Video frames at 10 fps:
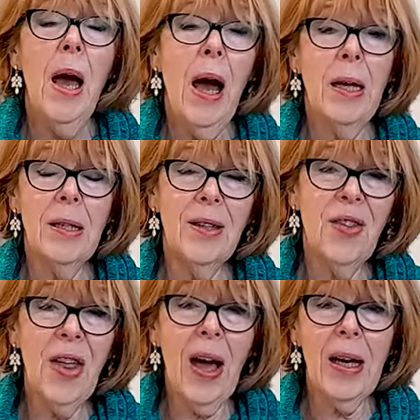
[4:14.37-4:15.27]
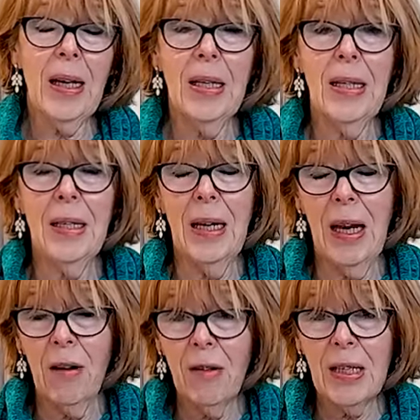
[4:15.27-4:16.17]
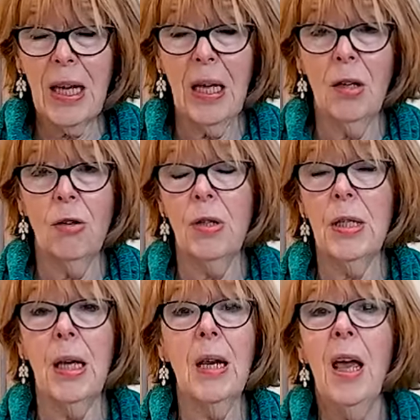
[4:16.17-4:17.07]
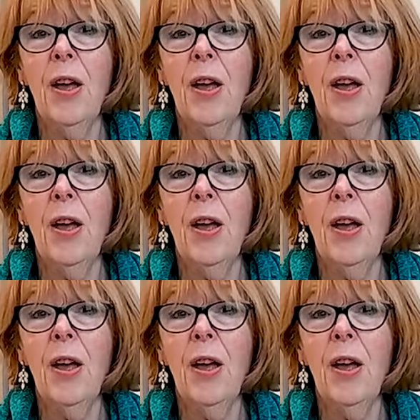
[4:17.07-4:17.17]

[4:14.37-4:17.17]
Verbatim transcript: and that can irritate your skin.